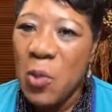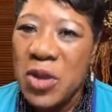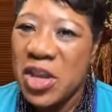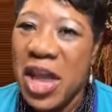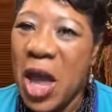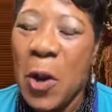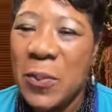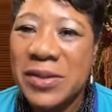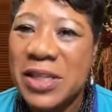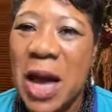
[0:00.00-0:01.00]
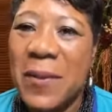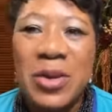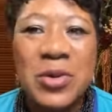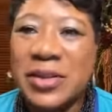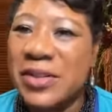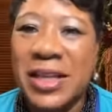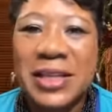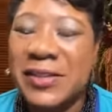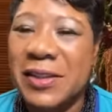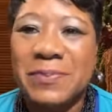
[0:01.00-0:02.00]
And when your help is coming, you can
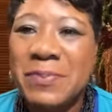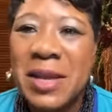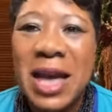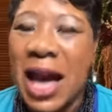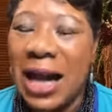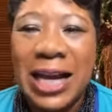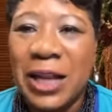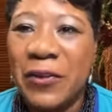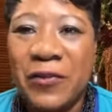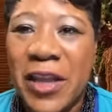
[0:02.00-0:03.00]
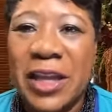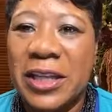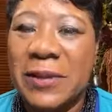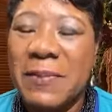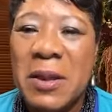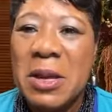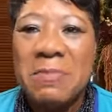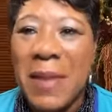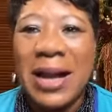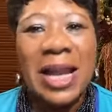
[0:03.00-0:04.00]
say, listen, I got a feeling,
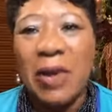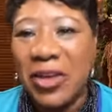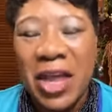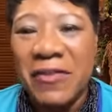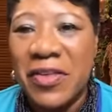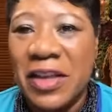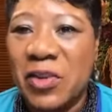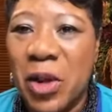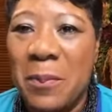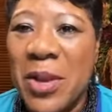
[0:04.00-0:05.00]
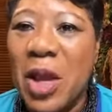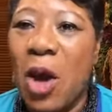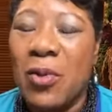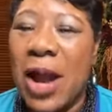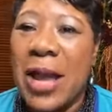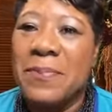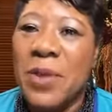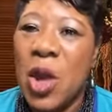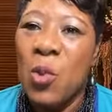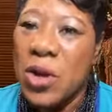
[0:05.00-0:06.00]
my God, everything is going to be all right.